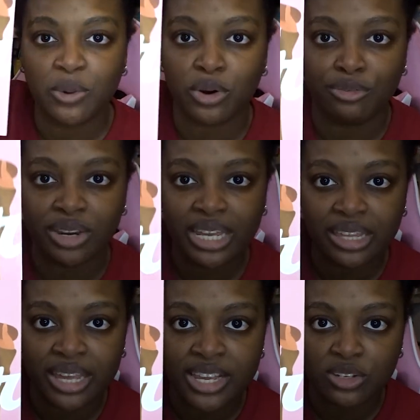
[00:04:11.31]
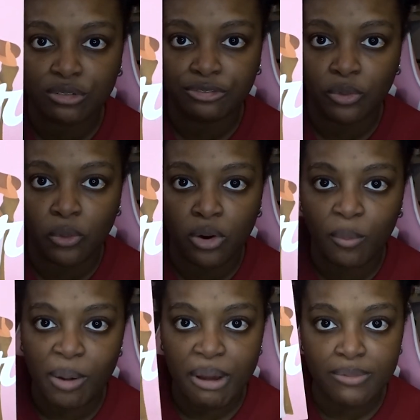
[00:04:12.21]
We're reading this for
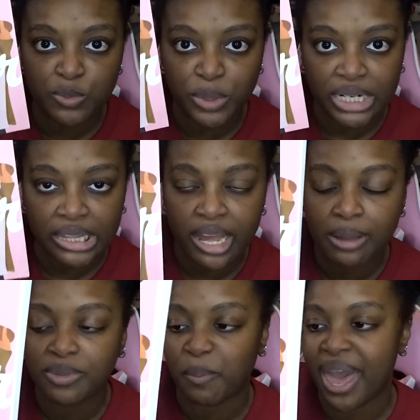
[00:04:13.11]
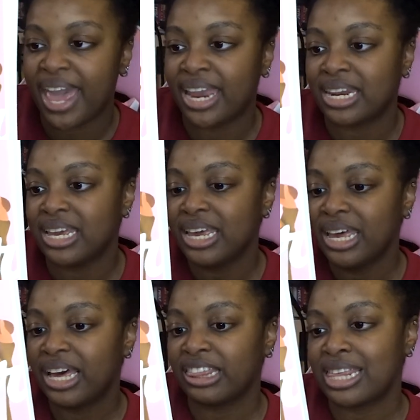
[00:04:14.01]
my mom's book club, the Pen
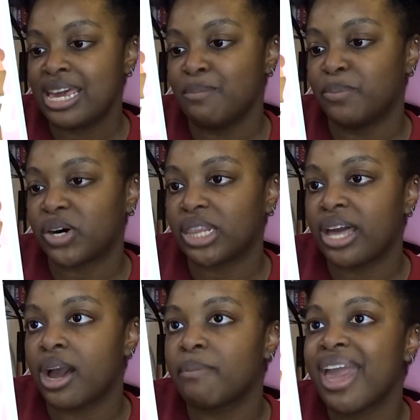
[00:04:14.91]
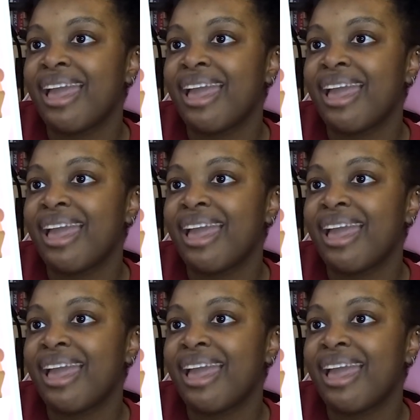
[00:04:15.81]
A Theme book club.